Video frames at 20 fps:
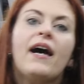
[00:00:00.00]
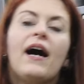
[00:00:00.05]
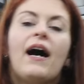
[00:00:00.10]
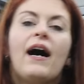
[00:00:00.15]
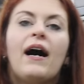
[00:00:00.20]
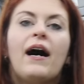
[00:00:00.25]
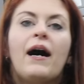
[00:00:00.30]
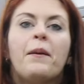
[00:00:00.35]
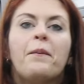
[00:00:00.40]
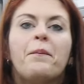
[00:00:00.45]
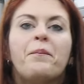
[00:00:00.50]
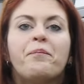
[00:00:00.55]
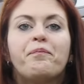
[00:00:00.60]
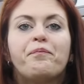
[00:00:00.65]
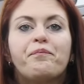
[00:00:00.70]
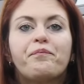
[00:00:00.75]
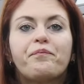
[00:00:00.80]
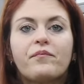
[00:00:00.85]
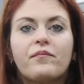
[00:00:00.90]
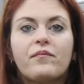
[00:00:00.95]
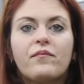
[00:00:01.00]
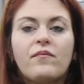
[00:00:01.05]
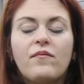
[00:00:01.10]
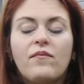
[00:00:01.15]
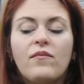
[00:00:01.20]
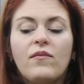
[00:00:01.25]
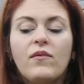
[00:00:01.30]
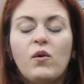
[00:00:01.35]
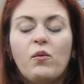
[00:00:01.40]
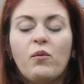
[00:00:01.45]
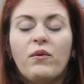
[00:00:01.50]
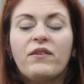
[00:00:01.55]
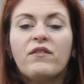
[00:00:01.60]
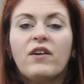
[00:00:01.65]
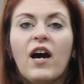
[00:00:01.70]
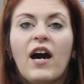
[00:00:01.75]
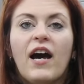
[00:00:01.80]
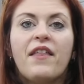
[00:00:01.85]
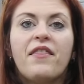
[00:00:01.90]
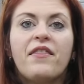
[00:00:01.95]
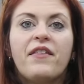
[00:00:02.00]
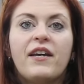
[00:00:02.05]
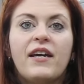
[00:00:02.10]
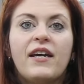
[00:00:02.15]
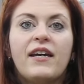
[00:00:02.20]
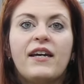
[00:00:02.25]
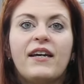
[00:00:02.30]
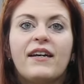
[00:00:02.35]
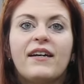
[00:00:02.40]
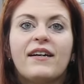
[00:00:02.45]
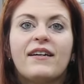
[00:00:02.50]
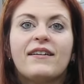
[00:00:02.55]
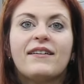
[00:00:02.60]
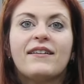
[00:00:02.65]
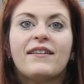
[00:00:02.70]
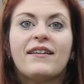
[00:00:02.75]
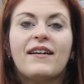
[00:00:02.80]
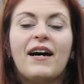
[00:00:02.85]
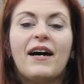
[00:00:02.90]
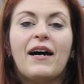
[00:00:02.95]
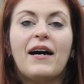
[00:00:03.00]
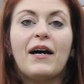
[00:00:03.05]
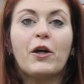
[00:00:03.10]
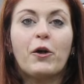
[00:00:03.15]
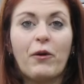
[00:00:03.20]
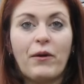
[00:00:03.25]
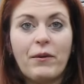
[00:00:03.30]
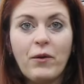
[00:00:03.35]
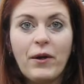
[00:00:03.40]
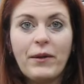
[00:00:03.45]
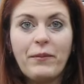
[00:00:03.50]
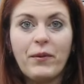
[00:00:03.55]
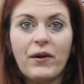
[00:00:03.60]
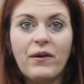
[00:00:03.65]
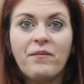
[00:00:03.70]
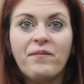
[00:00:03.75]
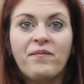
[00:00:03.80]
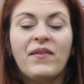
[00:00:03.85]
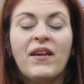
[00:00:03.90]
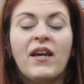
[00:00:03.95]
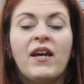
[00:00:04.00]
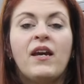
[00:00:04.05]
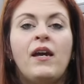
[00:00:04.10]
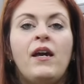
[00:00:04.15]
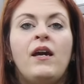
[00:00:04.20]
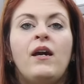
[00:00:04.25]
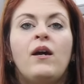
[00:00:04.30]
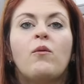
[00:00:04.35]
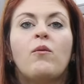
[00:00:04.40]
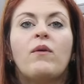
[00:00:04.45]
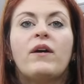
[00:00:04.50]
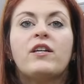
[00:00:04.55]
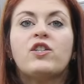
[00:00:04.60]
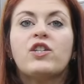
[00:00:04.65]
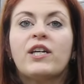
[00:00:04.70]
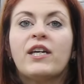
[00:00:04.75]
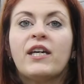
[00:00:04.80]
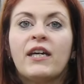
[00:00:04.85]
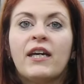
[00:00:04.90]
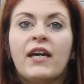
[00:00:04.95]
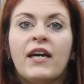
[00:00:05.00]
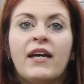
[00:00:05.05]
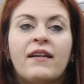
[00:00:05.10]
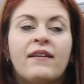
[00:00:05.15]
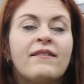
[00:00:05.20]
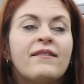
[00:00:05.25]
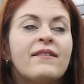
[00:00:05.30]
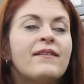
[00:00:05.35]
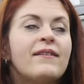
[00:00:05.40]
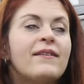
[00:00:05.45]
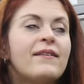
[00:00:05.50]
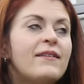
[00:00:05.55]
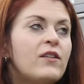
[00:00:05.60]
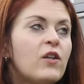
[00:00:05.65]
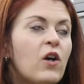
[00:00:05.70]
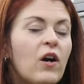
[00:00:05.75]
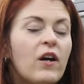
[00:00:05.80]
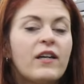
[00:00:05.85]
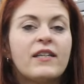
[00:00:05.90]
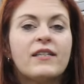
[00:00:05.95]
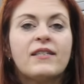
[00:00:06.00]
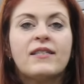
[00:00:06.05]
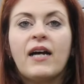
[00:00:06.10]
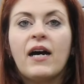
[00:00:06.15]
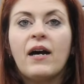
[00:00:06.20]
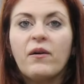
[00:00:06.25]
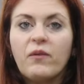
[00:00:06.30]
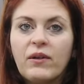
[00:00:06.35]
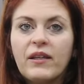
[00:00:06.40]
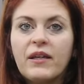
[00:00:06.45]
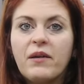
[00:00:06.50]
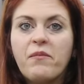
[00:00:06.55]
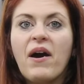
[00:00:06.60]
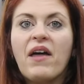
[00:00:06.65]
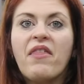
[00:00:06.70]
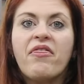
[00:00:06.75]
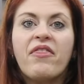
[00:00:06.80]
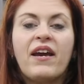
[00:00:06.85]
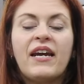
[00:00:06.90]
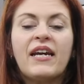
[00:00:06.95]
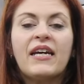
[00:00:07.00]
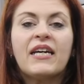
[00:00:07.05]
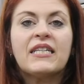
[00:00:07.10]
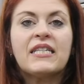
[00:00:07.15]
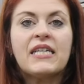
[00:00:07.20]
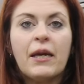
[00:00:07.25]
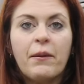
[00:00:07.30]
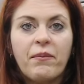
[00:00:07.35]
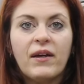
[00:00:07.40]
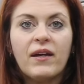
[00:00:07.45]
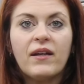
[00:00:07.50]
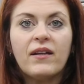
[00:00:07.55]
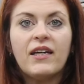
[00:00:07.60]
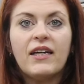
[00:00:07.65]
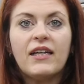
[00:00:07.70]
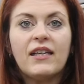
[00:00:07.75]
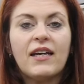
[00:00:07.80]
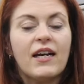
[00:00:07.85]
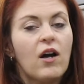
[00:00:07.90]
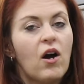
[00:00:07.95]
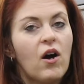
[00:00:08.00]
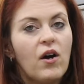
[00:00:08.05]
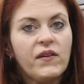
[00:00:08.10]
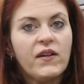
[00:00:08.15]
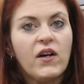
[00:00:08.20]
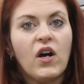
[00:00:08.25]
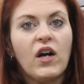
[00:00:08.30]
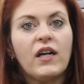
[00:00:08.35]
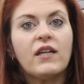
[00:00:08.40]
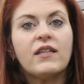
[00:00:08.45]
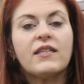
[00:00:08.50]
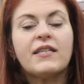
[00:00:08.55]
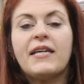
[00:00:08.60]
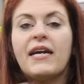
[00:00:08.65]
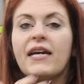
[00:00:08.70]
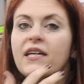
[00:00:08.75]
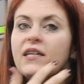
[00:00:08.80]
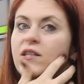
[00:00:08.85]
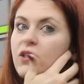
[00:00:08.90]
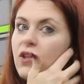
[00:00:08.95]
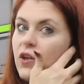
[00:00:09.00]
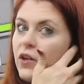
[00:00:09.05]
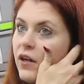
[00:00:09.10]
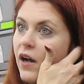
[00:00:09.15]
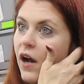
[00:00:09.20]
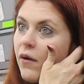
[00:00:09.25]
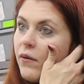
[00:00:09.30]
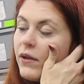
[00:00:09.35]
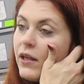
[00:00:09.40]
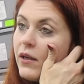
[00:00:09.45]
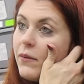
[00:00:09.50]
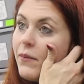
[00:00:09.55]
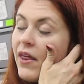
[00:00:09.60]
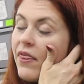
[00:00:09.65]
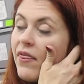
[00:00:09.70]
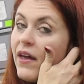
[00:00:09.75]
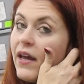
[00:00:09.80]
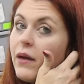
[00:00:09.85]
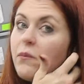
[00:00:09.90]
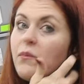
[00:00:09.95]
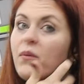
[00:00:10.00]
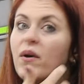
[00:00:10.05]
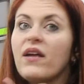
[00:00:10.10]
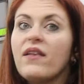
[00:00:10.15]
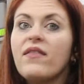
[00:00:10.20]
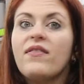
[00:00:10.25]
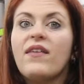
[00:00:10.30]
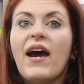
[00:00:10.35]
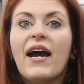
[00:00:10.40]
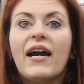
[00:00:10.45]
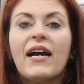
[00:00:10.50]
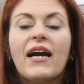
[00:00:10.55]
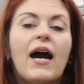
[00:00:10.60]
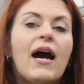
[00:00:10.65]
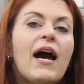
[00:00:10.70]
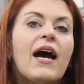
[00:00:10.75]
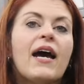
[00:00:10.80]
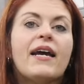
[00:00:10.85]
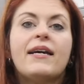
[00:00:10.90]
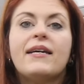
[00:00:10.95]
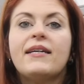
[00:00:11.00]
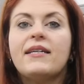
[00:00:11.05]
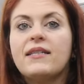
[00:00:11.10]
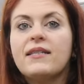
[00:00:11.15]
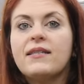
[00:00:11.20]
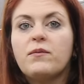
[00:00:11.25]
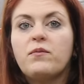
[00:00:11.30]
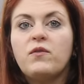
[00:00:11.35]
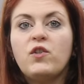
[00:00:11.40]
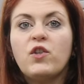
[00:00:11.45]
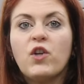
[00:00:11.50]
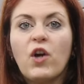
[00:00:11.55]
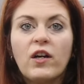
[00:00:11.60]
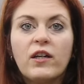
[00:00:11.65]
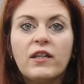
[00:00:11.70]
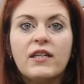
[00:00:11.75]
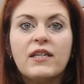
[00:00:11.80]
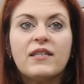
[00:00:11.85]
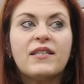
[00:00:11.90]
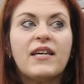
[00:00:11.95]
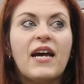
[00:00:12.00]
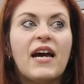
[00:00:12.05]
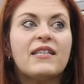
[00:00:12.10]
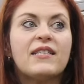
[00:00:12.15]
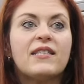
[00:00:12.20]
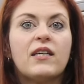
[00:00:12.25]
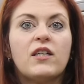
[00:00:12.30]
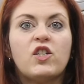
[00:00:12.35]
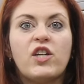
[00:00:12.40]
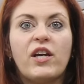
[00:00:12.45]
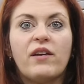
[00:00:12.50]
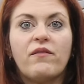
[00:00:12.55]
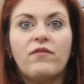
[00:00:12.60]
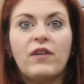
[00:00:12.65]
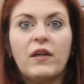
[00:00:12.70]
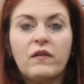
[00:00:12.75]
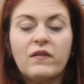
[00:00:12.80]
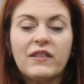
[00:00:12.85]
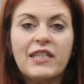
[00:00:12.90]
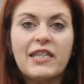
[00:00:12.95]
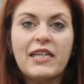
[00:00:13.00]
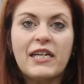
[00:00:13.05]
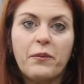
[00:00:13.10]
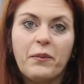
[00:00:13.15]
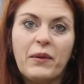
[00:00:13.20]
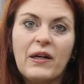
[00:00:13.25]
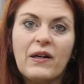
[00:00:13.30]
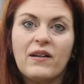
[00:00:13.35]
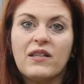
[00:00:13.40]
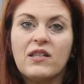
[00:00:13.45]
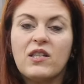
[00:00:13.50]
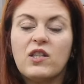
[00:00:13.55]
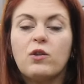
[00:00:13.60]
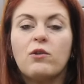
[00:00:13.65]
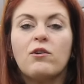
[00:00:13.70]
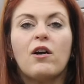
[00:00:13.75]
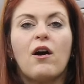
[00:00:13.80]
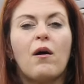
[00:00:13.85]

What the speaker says: We've got the Grim Reaper, which again, dark is not really my thing typically. Like, all dark snakes are not really my thing, but that guy, his darkness has such a velvety appearance to it.